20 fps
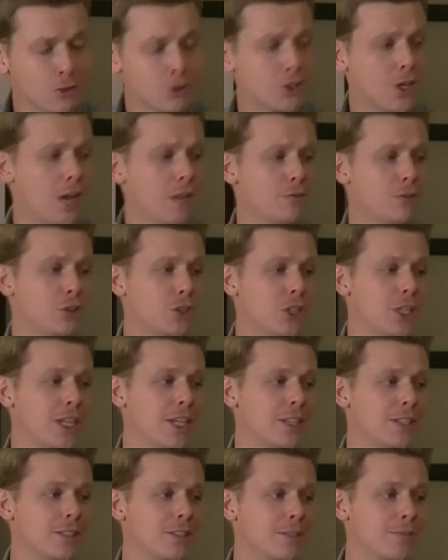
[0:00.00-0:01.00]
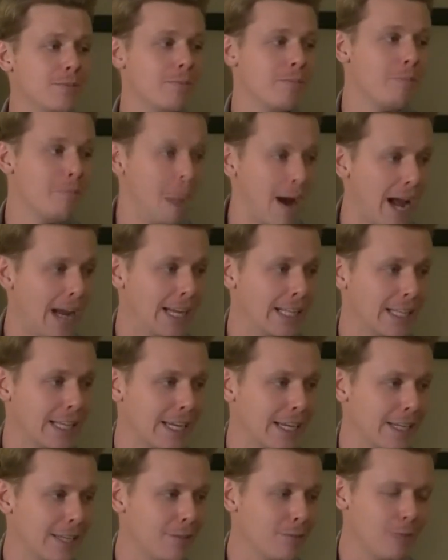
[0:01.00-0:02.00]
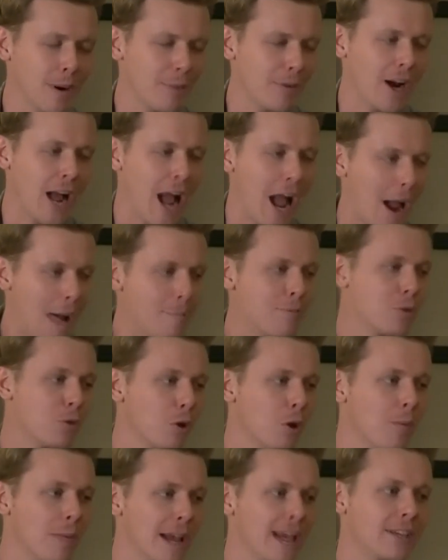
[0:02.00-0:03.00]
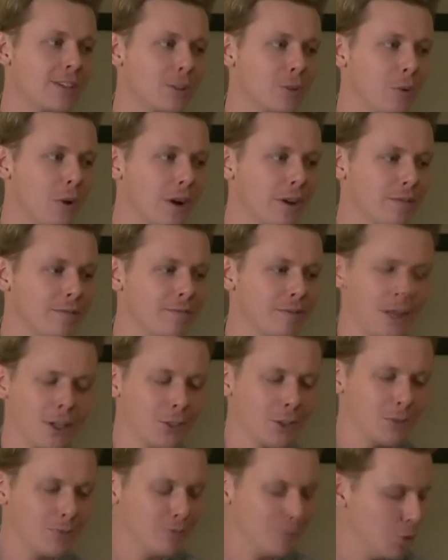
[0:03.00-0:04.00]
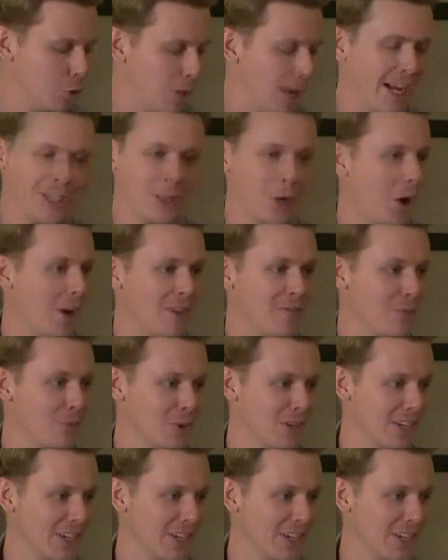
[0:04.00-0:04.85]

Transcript: First off, she is my lady. Remember, I'm the romantic one. Also, you guys aren't even